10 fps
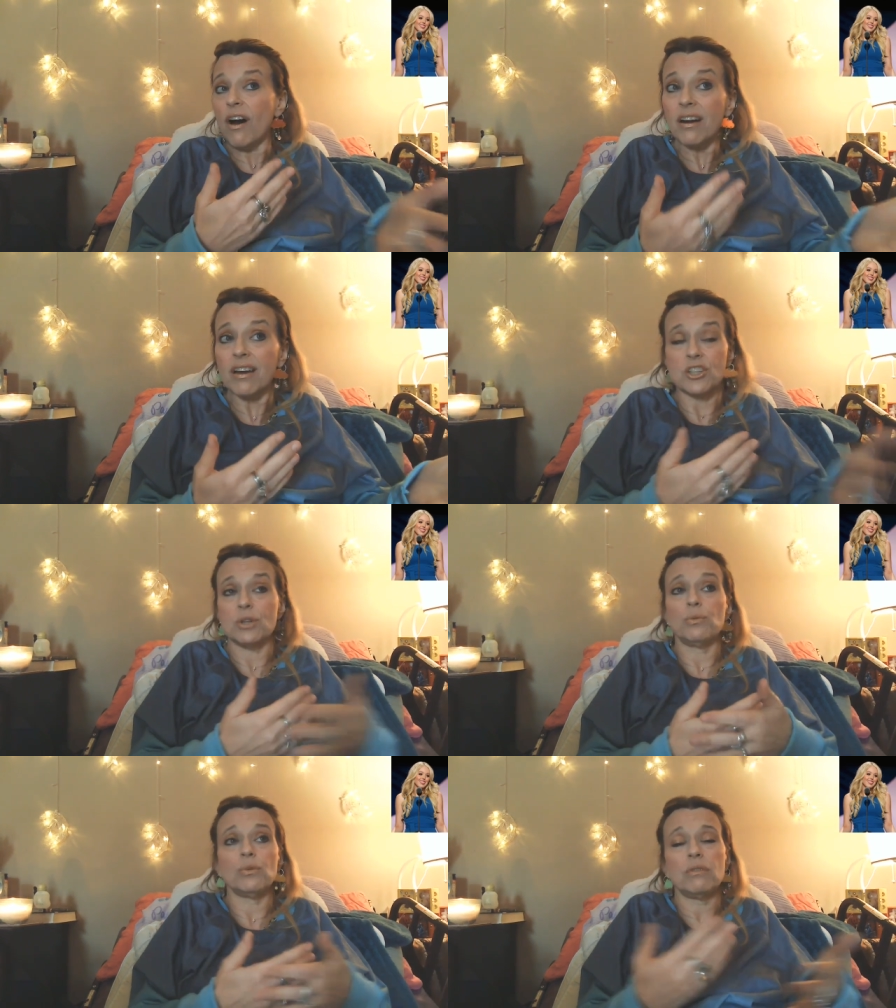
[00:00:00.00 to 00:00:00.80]
She,
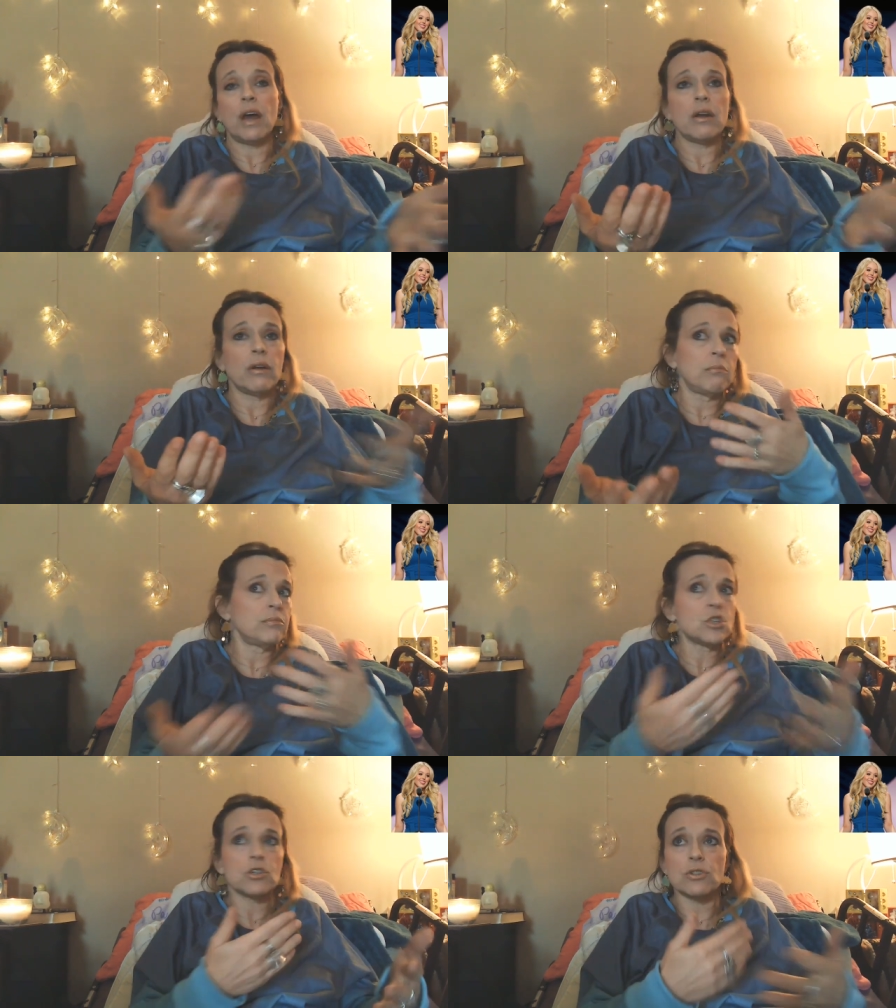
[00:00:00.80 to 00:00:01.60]
I, am
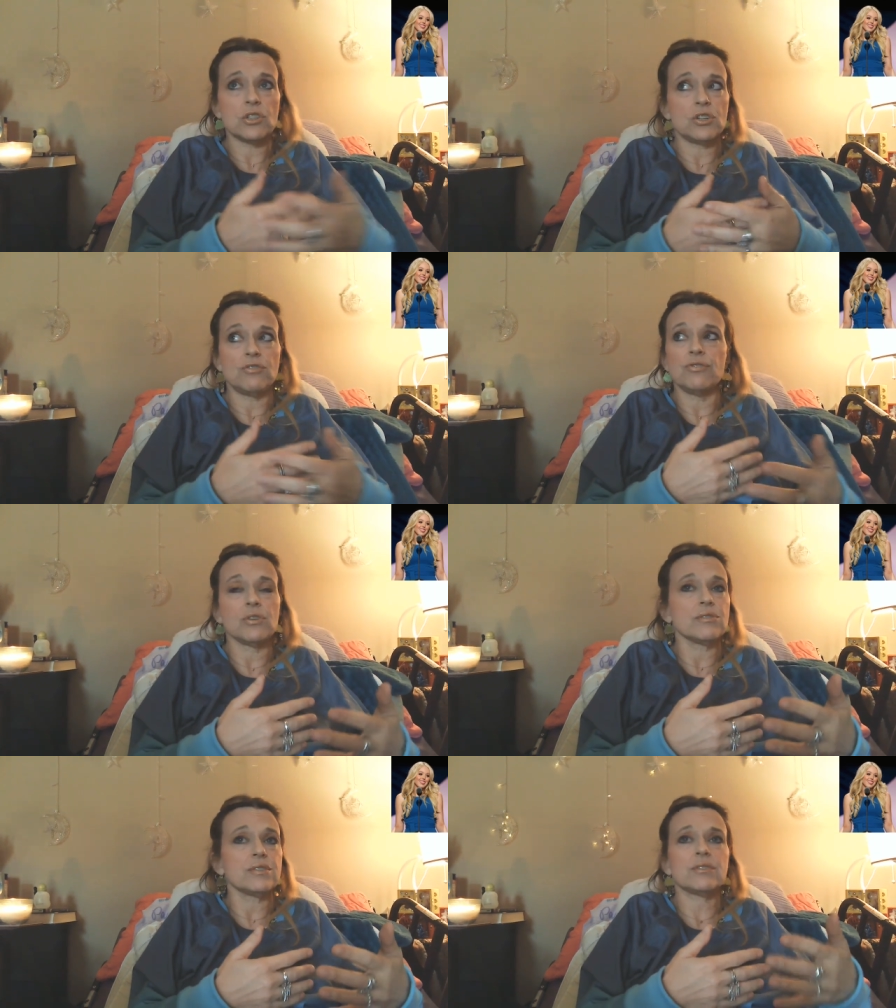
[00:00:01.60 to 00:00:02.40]
sure she
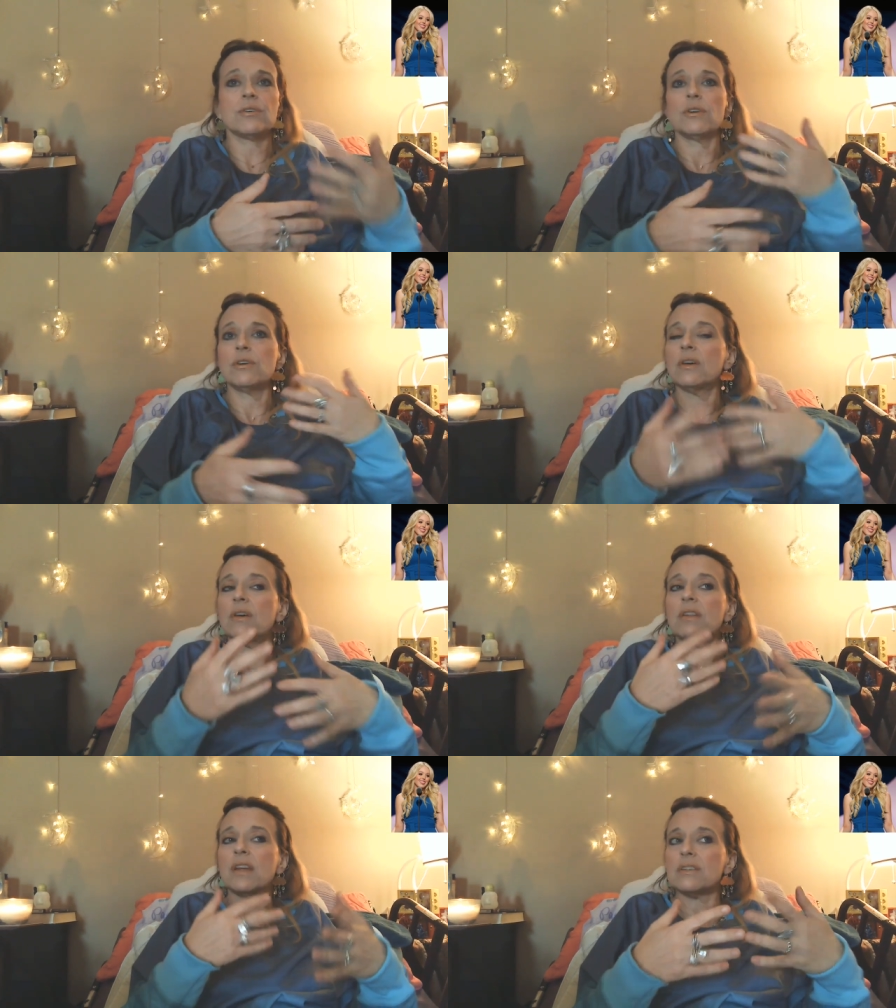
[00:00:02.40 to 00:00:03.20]
feels
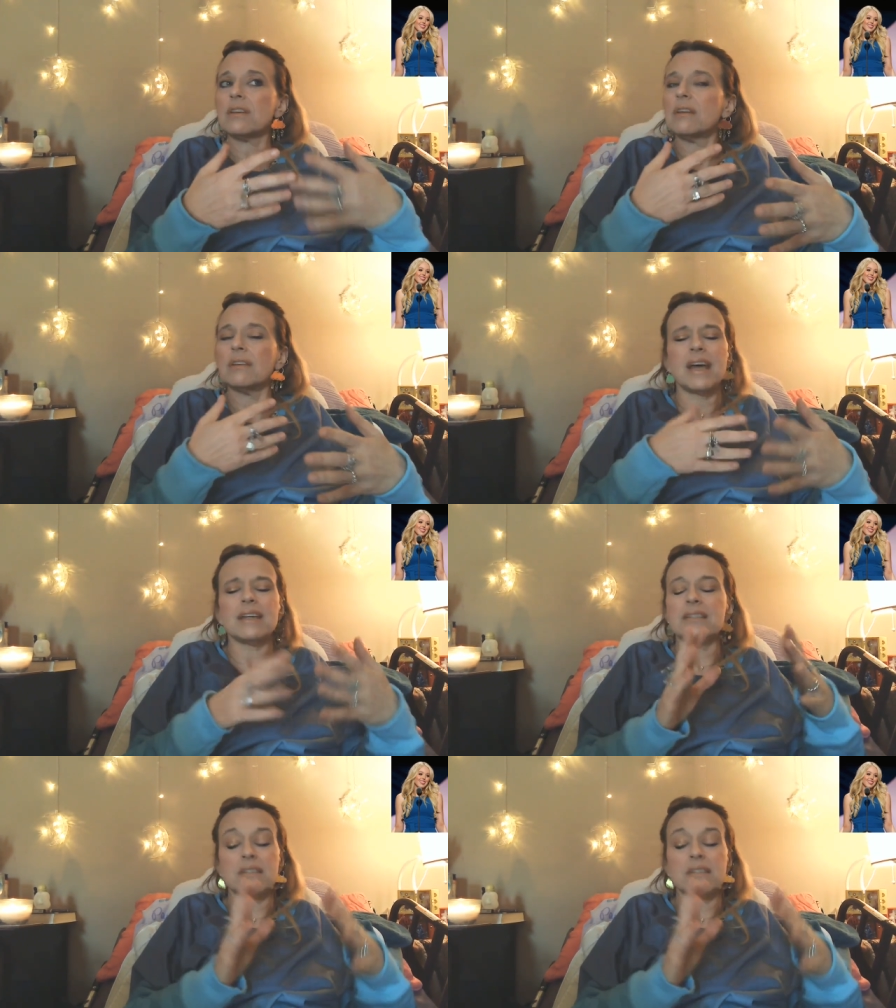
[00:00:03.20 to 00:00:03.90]
that's that's it.